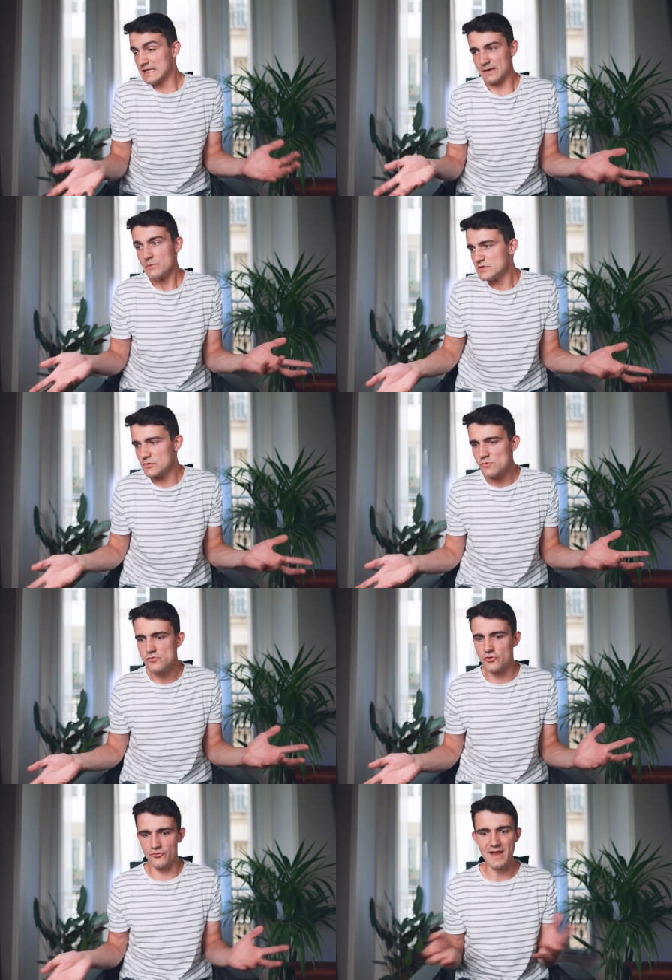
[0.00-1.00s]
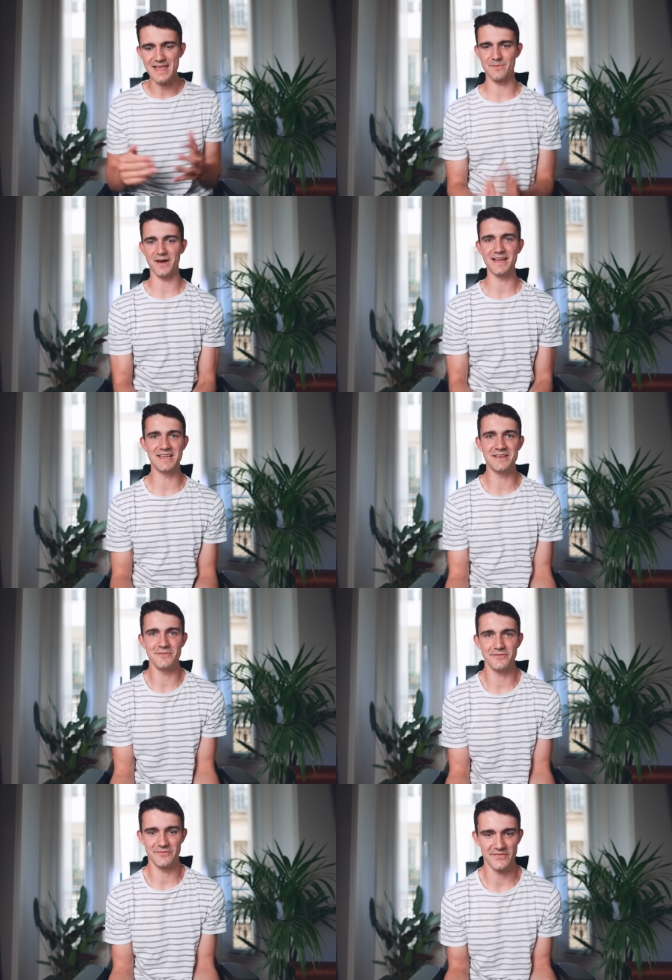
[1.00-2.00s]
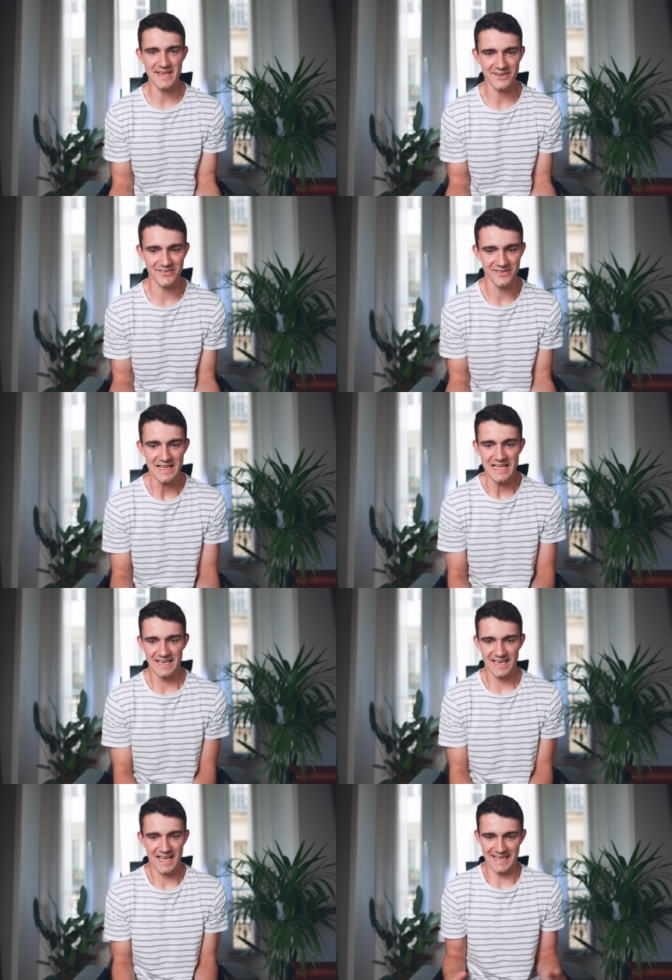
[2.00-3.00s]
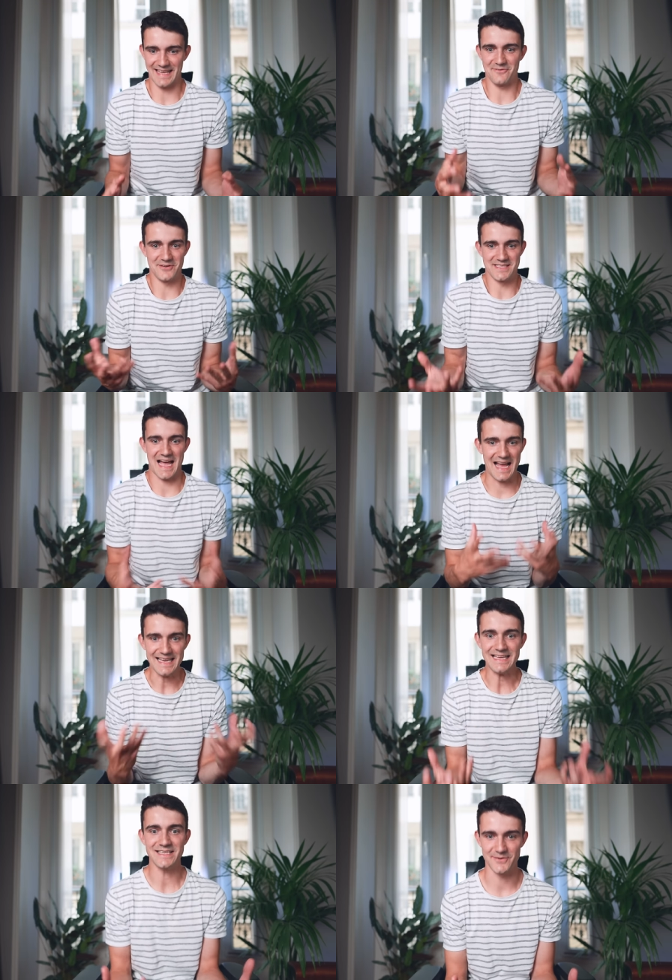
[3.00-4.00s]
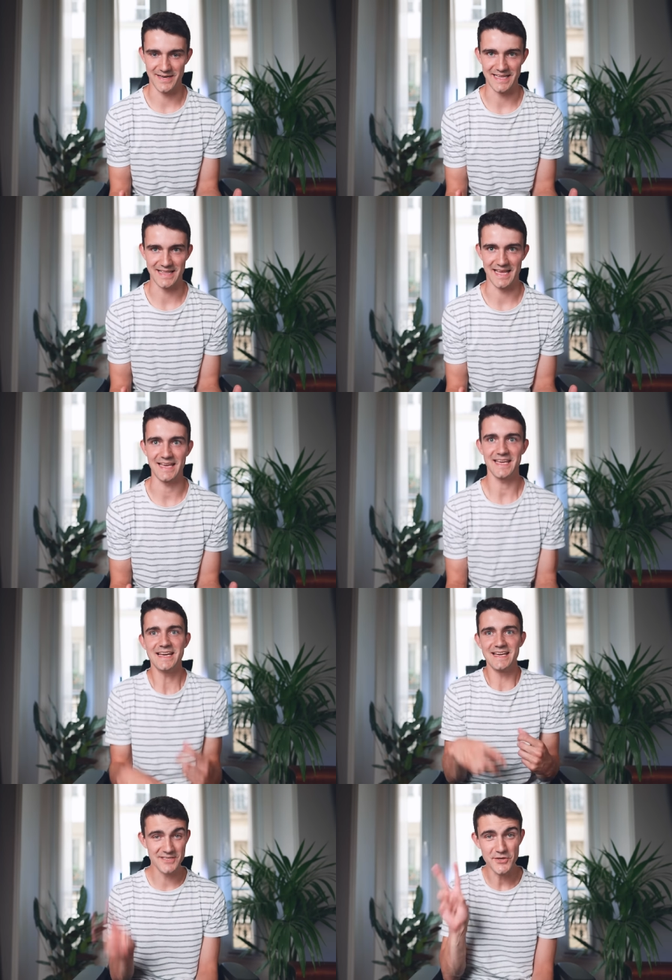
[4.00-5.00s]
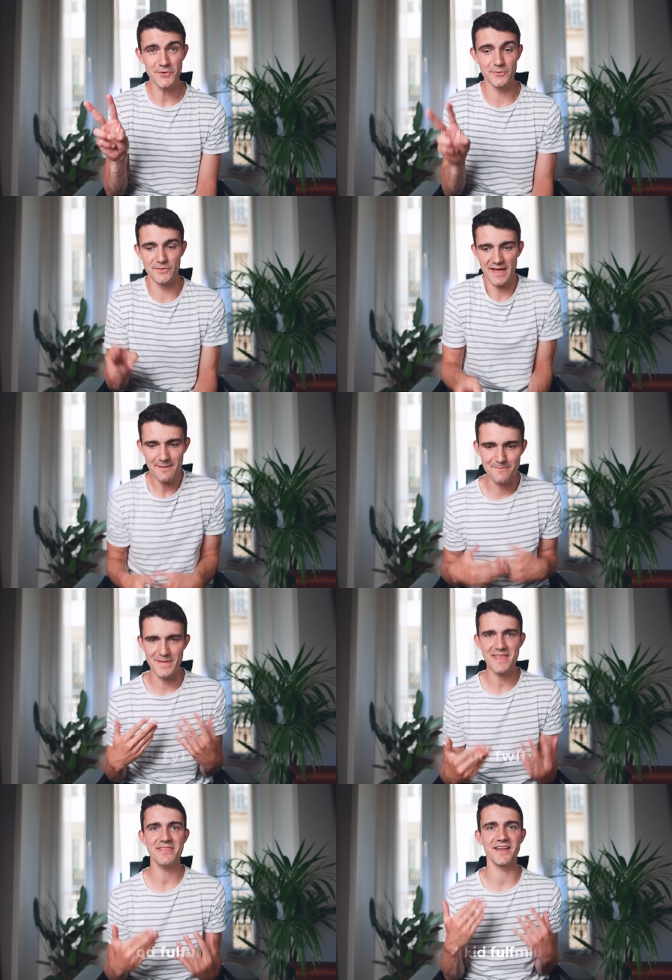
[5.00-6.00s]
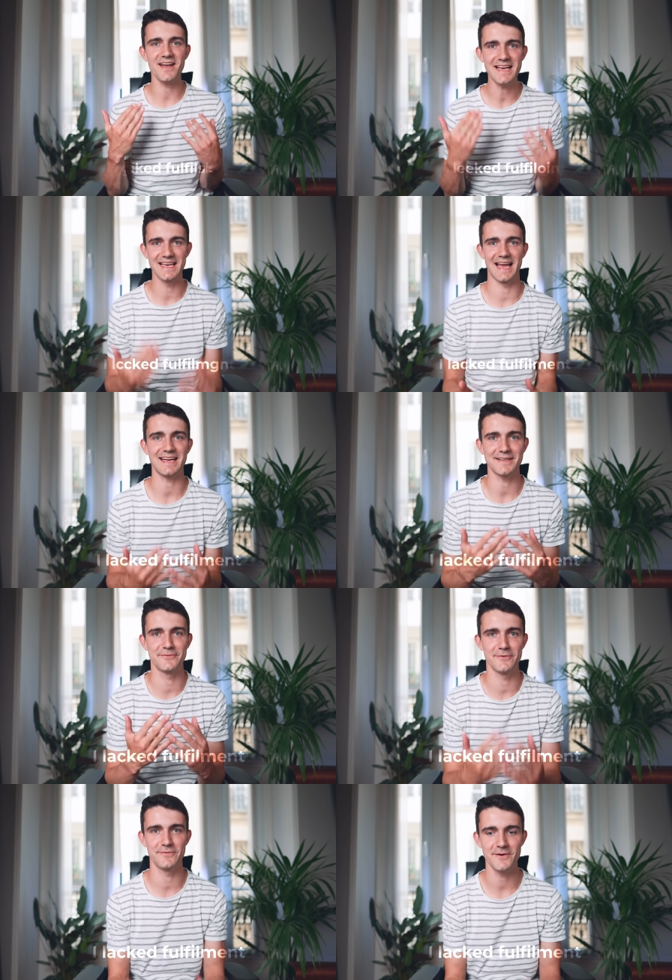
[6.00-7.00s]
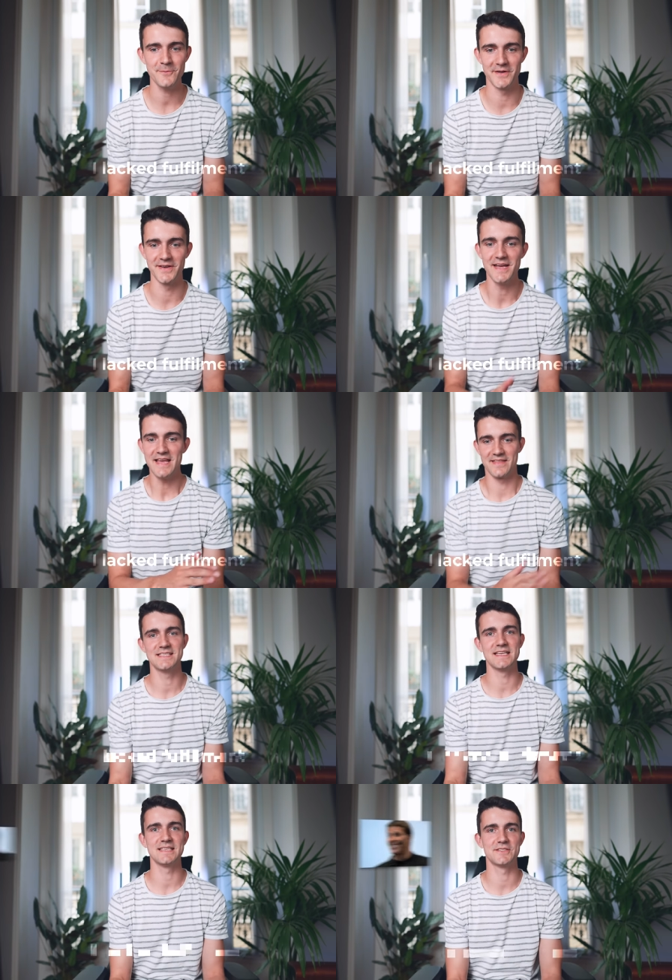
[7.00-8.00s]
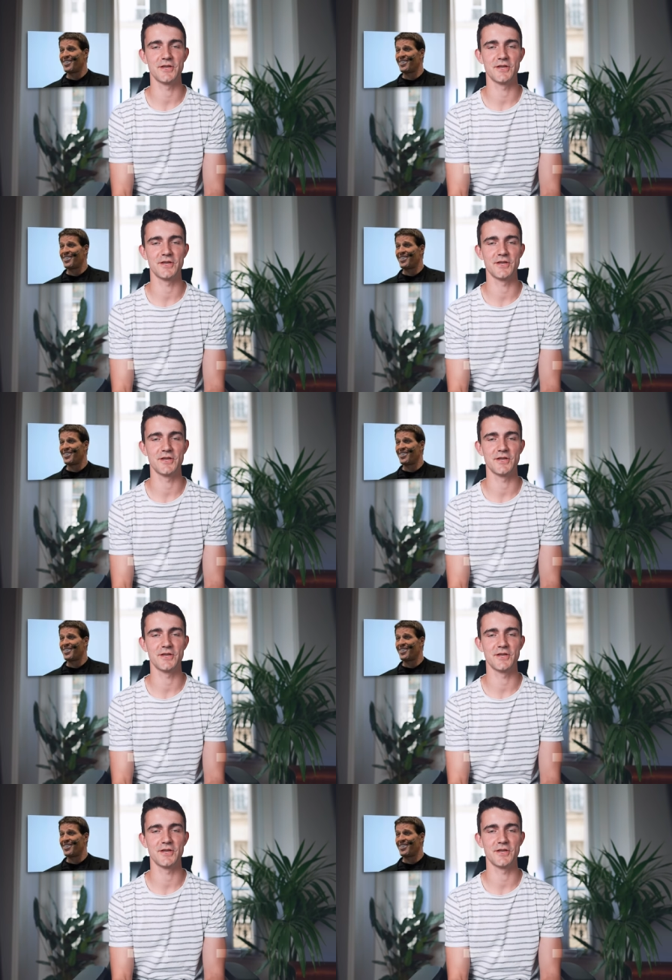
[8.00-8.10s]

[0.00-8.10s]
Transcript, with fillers: that was all great, but I didn't feel like it was adding to anything. And 2, that meant that I lacked fulfillment. There's this